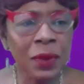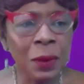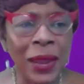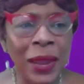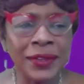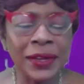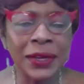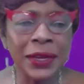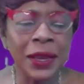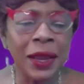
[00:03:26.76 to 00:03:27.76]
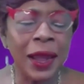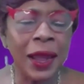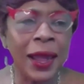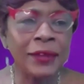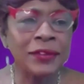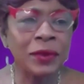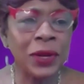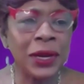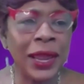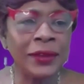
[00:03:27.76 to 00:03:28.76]
basically, as it
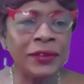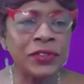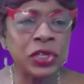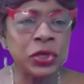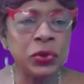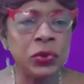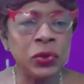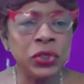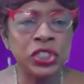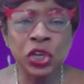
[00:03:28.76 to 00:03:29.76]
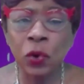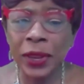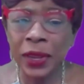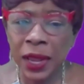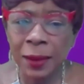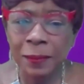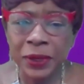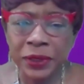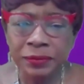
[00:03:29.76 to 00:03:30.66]
relates to showing up,